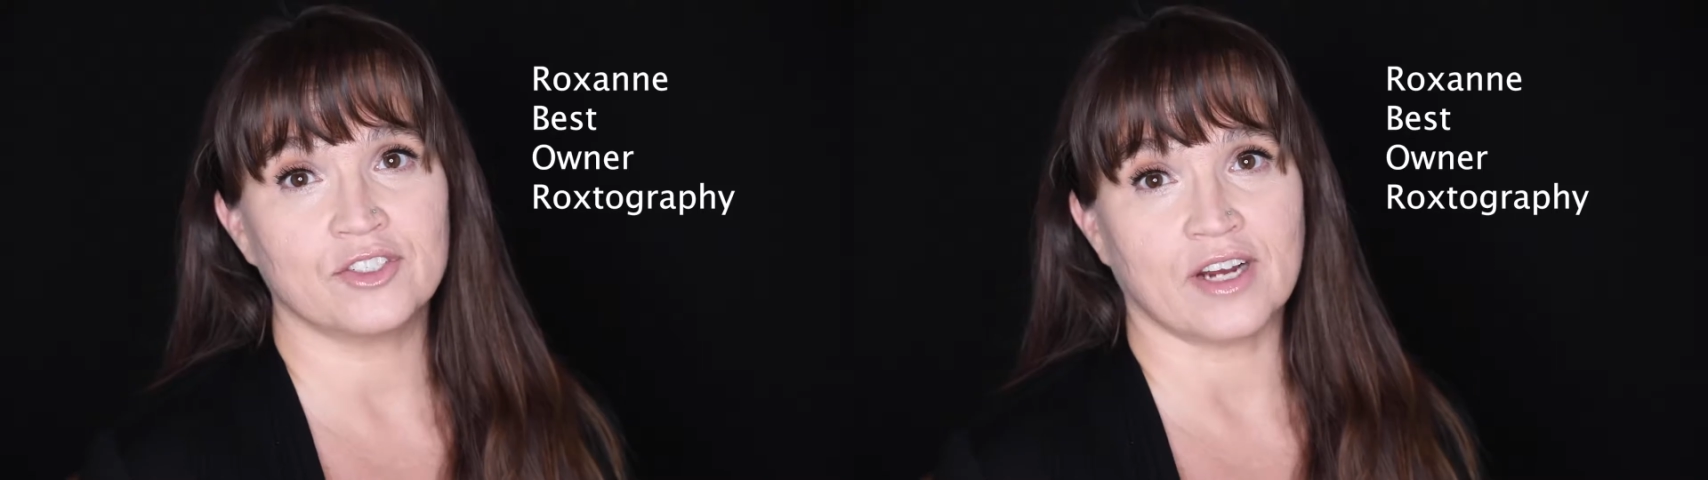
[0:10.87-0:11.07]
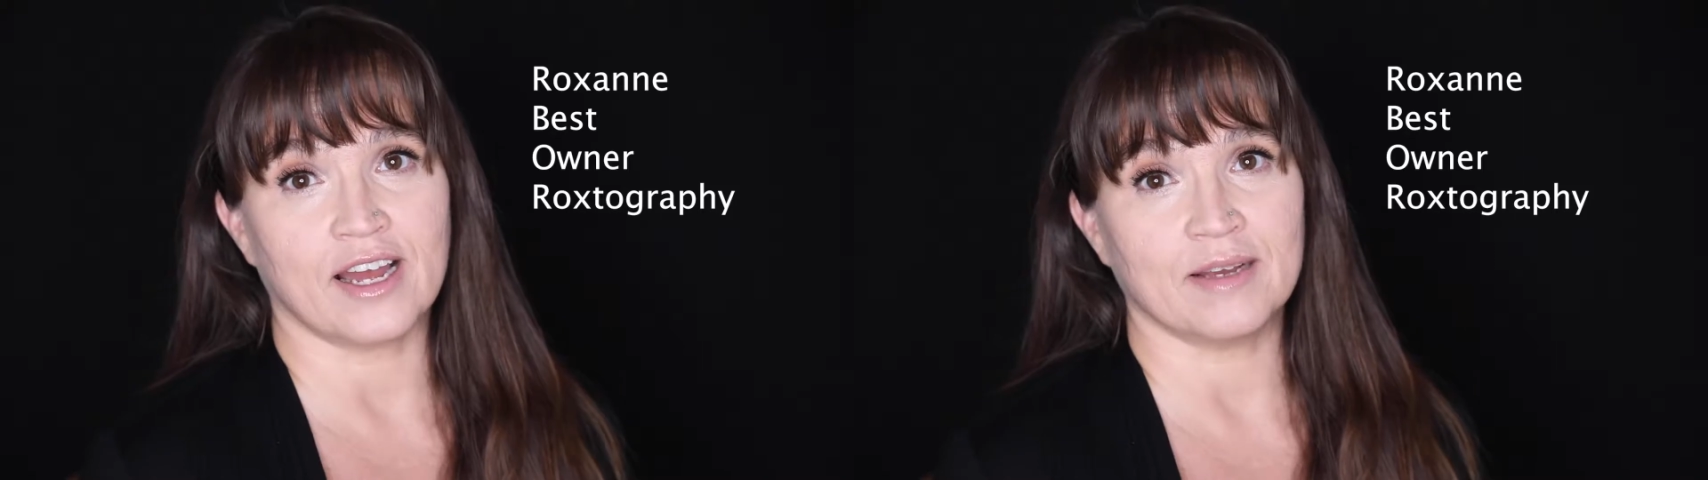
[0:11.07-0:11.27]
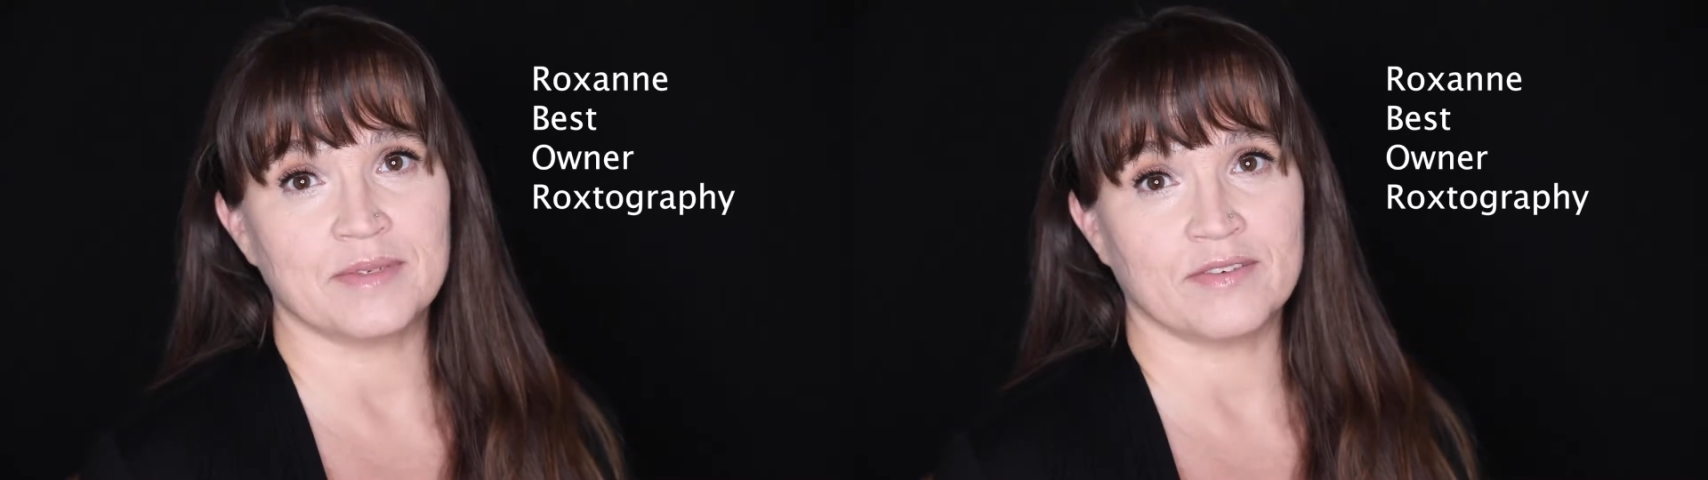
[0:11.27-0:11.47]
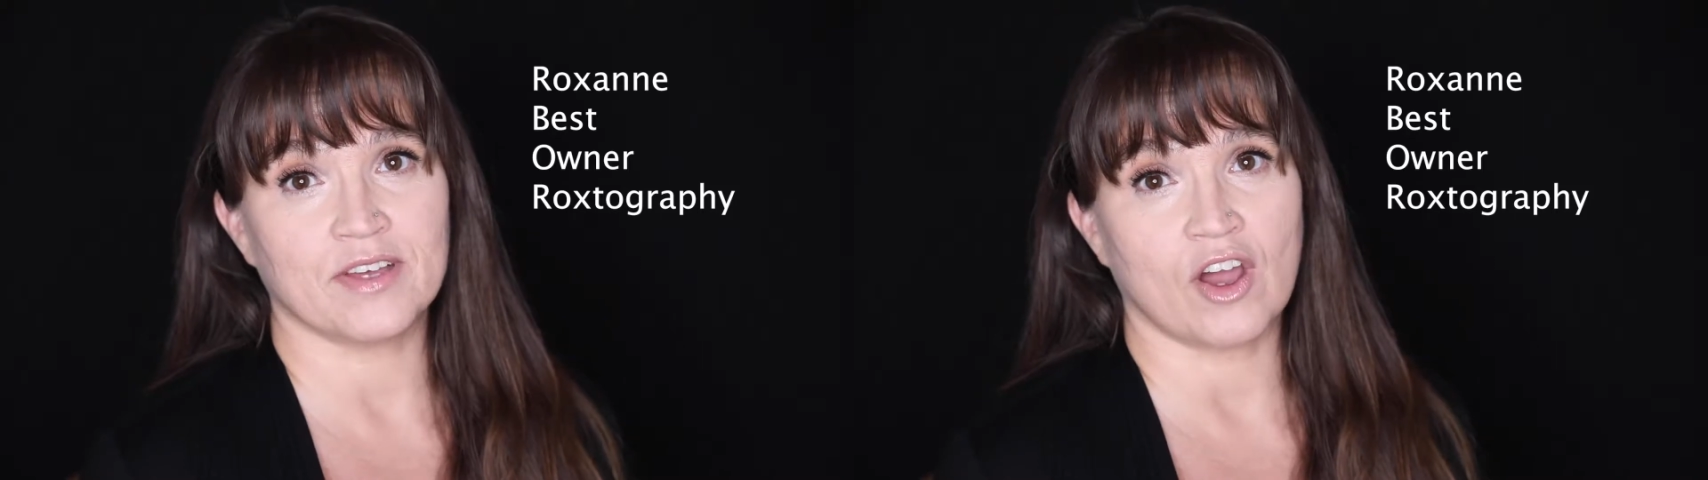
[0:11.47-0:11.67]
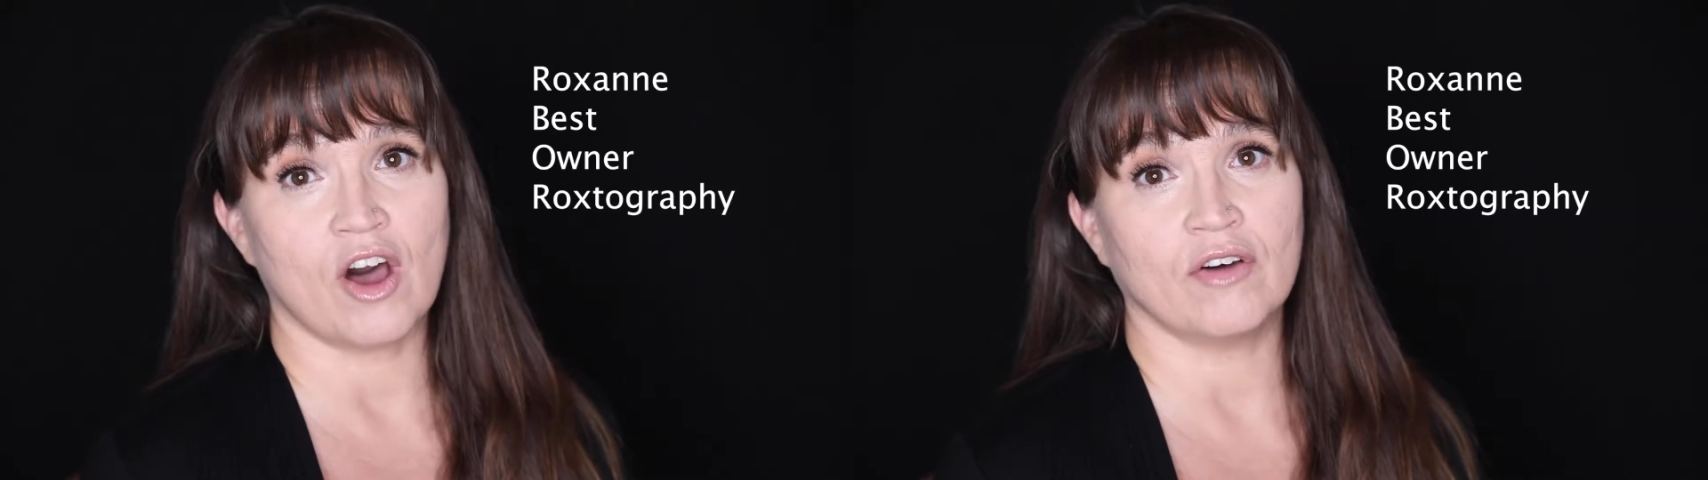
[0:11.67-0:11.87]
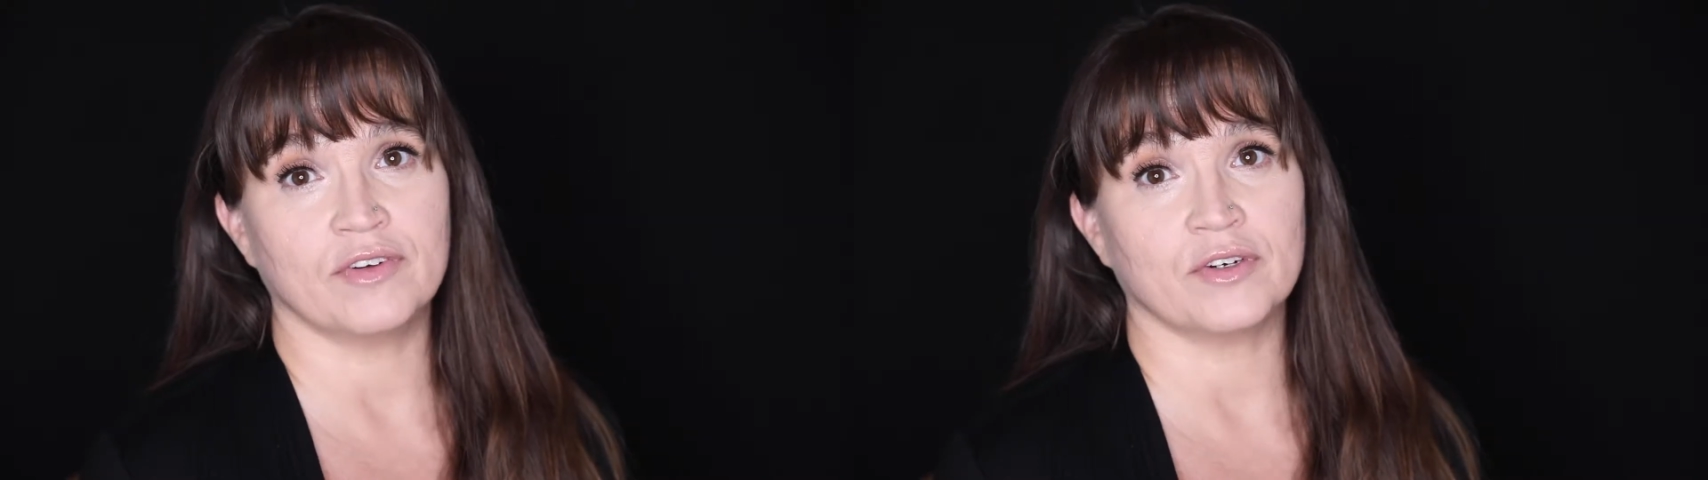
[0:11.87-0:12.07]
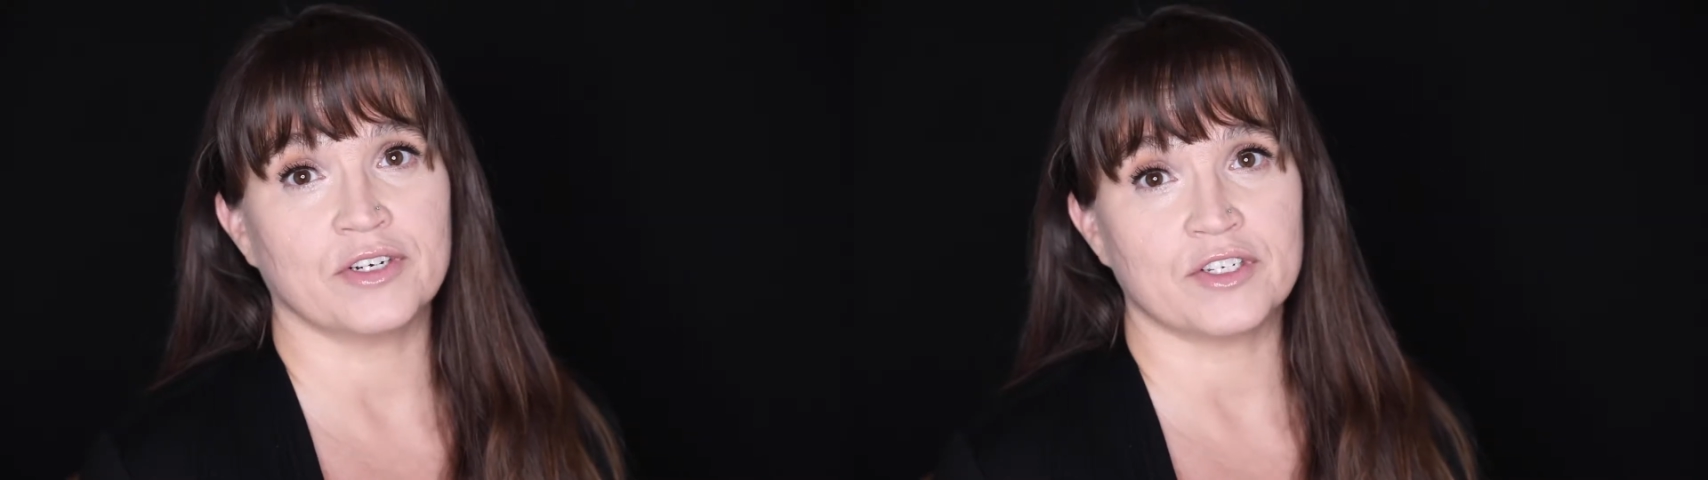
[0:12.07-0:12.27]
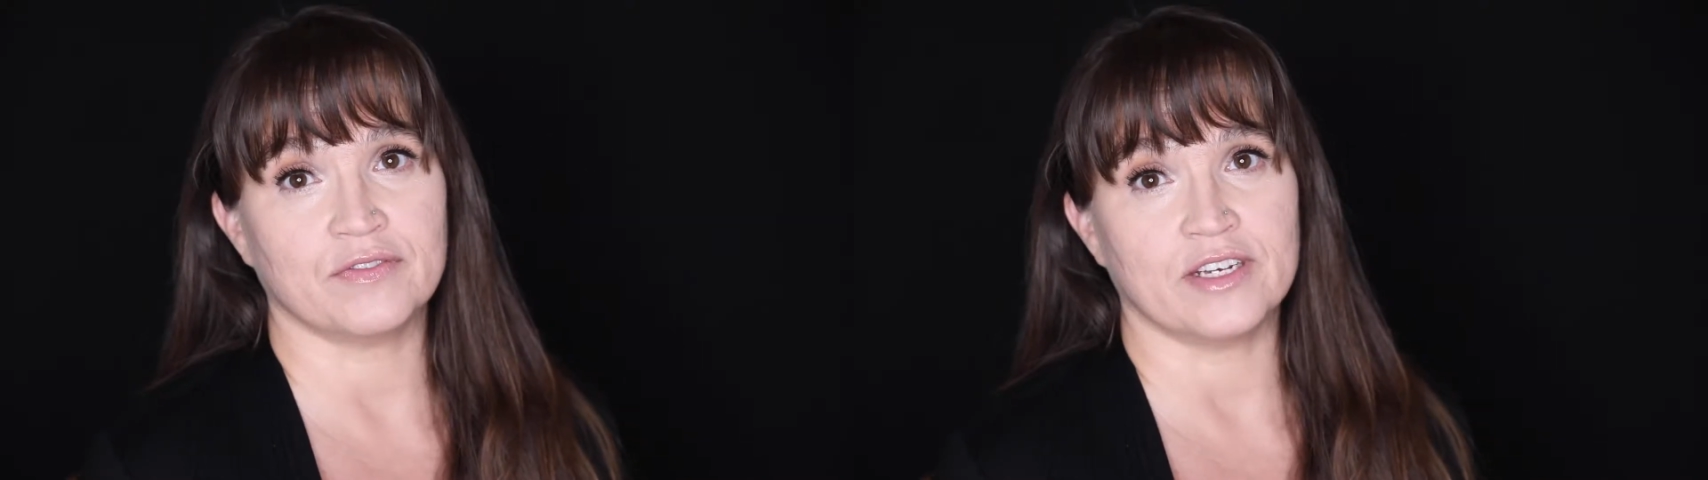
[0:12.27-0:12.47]
Tribes of the Colville
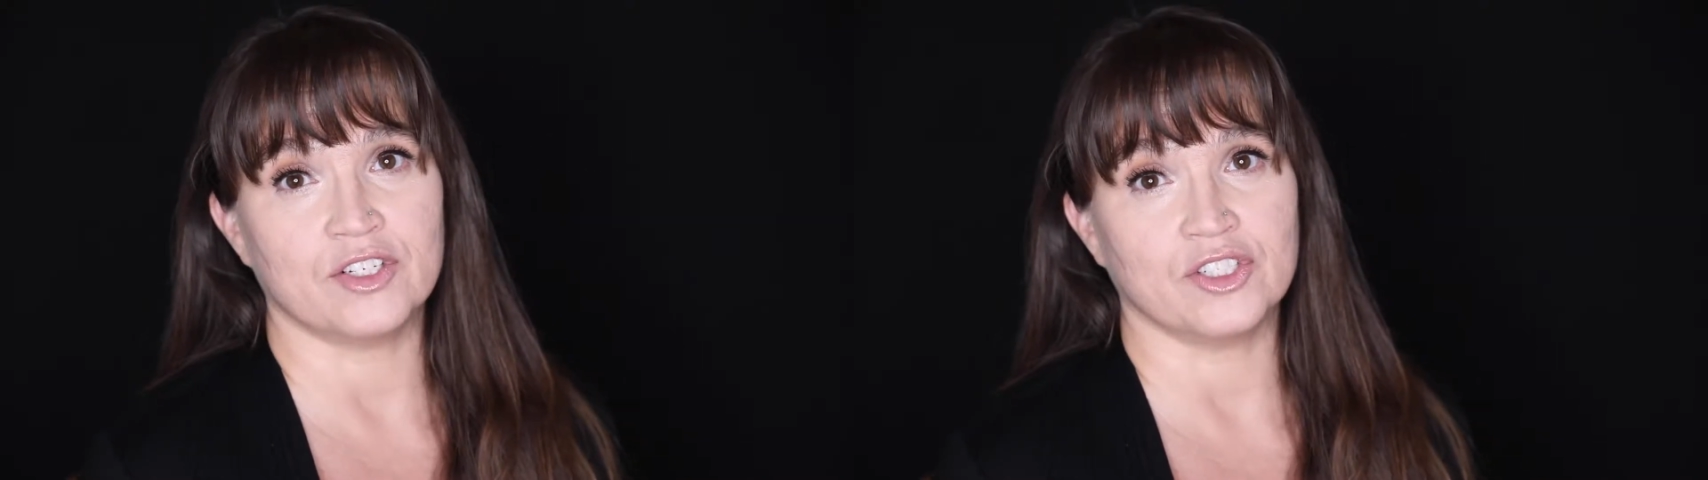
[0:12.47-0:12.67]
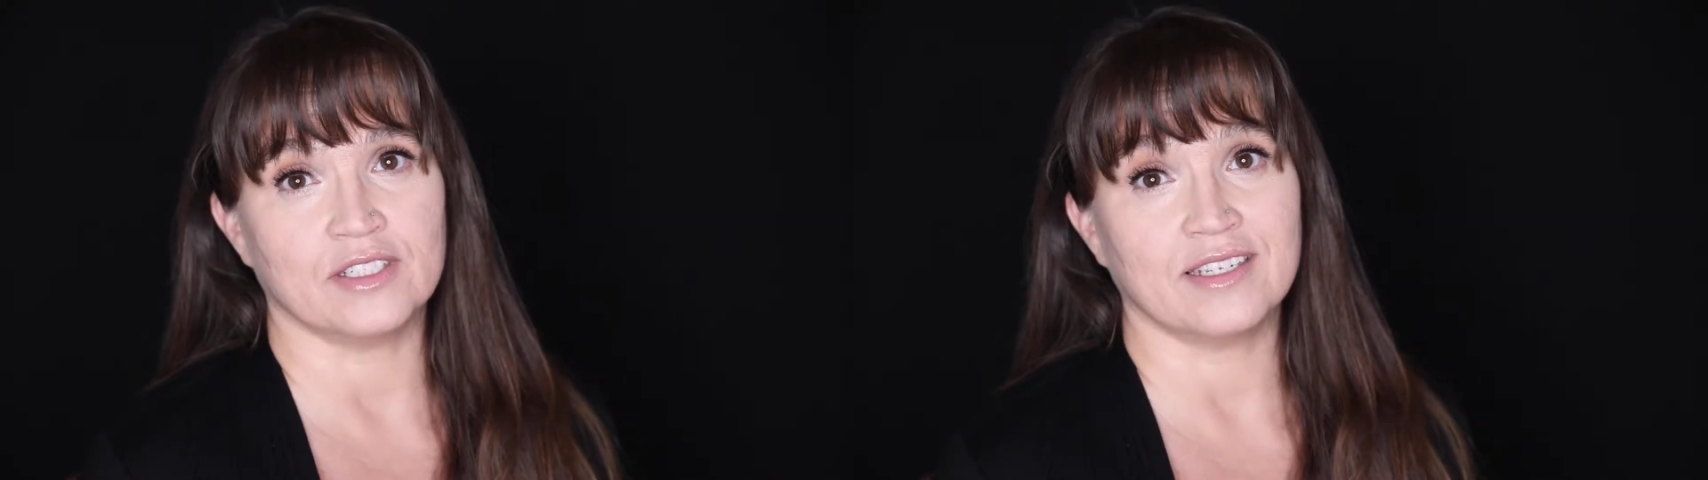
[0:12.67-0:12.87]
Reservation